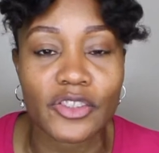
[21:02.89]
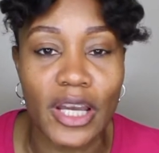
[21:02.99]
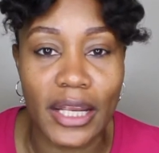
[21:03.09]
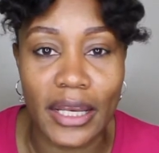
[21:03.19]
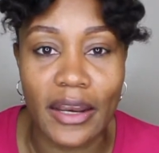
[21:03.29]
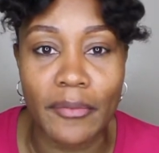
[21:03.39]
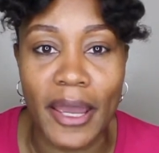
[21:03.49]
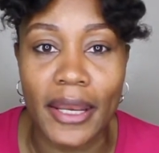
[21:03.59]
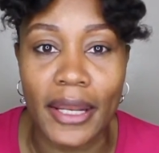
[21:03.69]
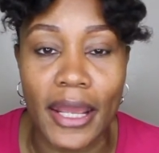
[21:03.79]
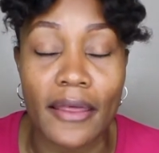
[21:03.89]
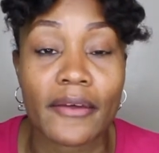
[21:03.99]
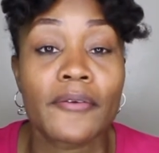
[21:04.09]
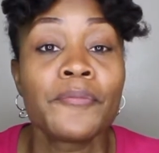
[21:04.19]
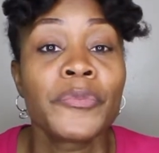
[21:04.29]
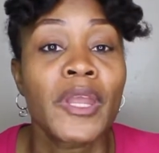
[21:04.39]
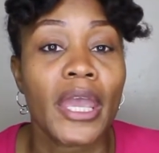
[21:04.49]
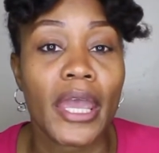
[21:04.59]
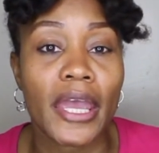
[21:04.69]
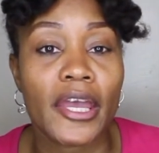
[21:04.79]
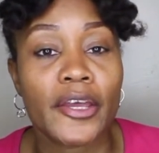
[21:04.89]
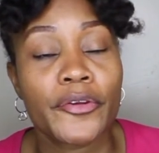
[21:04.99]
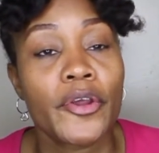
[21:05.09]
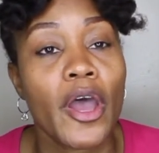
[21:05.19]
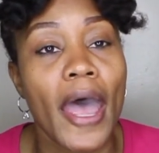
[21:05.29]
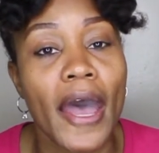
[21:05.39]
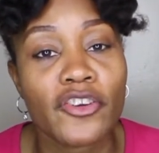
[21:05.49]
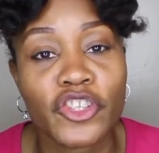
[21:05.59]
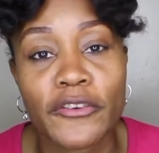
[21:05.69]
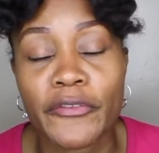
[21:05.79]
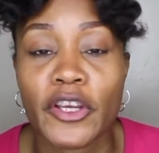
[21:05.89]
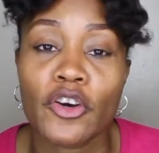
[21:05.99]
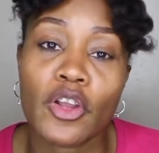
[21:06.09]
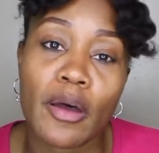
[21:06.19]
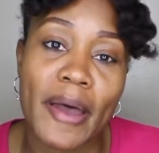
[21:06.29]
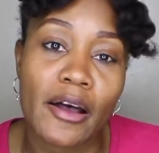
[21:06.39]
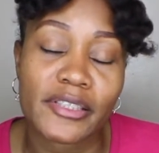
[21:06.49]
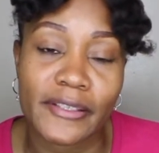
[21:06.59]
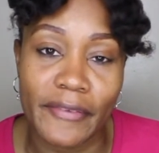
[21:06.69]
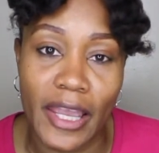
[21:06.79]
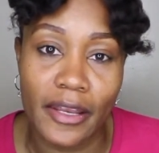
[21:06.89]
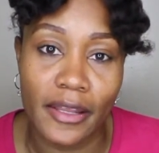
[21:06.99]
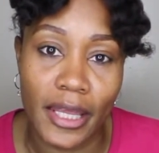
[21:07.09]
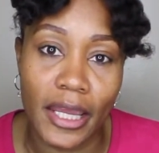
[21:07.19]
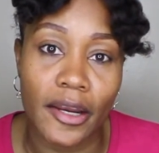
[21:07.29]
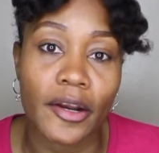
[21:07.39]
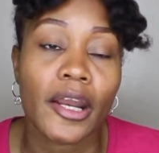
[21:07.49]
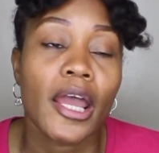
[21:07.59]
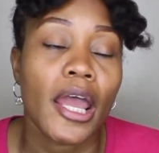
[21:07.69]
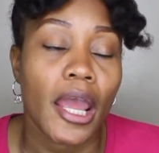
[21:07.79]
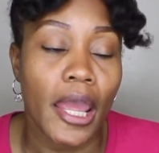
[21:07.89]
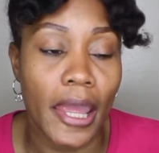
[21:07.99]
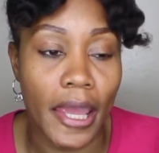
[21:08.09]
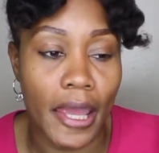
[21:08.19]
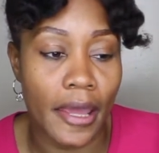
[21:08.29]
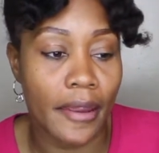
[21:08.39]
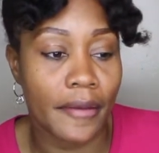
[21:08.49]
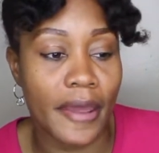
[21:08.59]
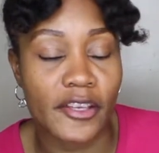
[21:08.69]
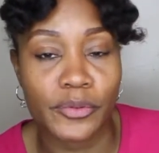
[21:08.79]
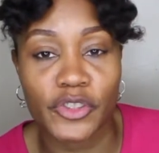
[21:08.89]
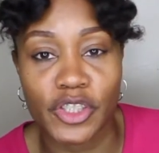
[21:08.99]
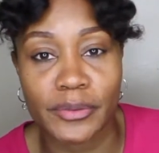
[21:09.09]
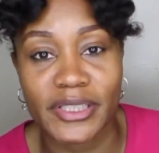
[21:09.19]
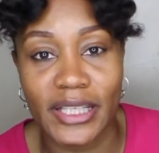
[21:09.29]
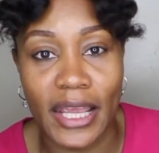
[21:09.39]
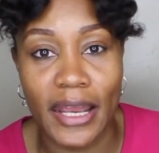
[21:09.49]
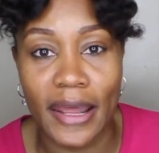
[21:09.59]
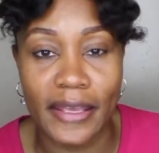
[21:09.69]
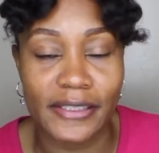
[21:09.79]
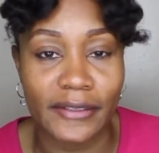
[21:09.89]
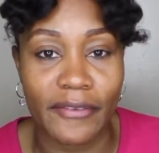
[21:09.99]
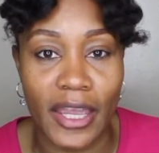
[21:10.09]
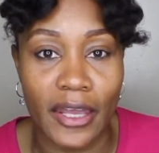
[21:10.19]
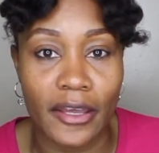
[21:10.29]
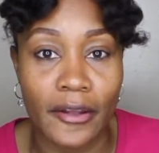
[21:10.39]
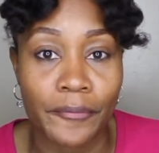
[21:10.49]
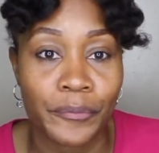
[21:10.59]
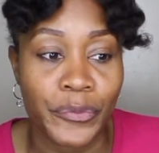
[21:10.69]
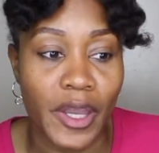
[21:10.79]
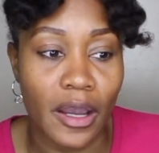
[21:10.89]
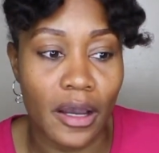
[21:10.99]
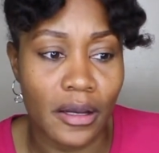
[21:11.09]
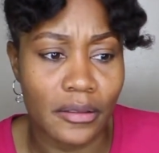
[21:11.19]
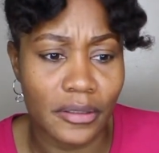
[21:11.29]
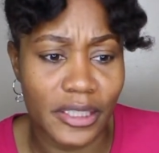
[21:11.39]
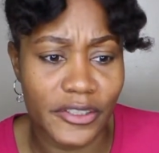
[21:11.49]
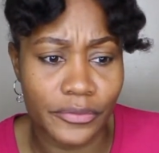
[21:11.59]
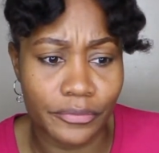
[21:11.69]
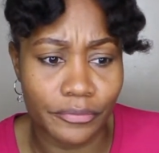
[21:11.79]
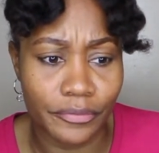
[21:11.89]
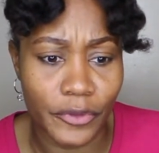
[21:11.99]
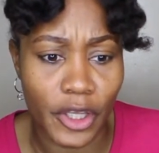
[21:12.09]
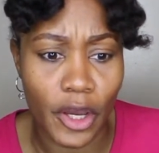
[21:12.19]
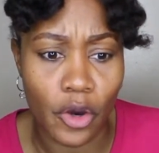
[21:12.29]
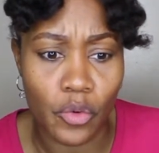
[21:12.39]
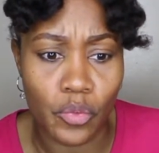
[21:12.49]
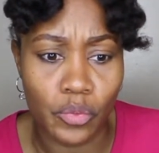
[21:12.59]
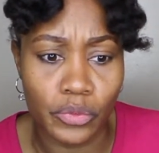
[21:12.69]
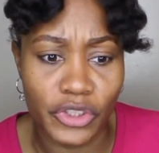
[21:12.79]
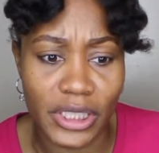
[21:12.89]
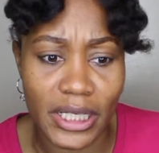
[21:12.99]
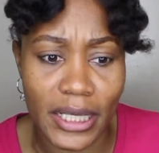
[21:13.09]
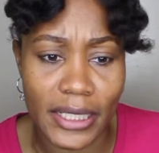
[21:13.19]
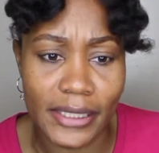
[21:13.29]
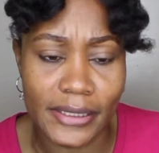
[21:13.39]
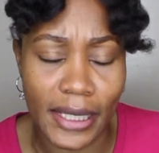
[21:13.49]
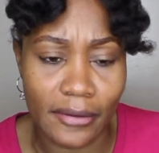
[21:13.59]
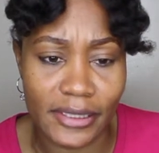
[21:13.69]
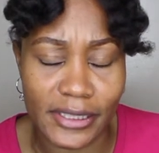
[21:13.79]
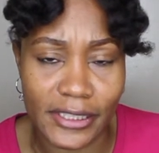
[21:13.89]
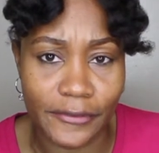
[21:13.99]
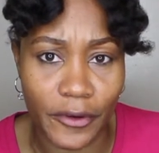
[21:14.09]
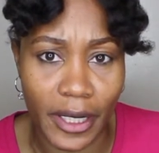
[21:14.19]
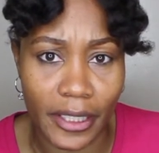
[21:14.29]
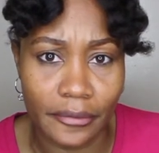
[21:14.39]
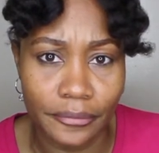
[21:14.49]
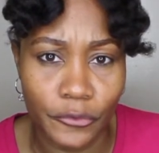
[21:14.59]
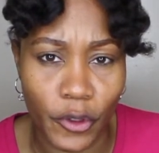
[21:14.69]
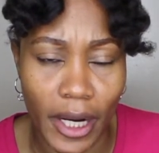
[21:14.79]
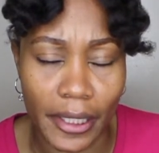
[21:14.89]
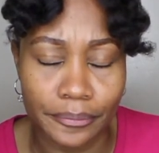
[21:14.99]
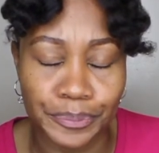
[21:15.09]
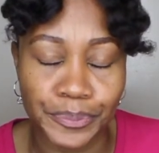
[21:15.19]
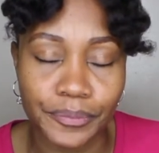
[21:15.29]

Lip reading: try to get everybody together, and how she feel about Savannah there. And that's what she was saying, that Savannah is, you know, she is Countess's friend, right?